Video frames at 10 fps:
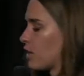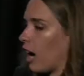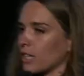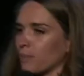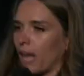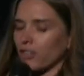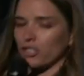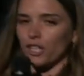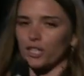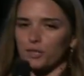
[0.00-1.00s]
just talked
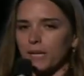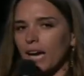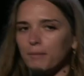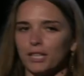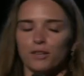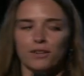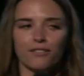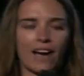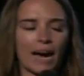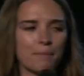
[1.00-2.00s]
about the church becoming
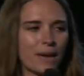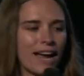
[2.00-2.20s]
unified.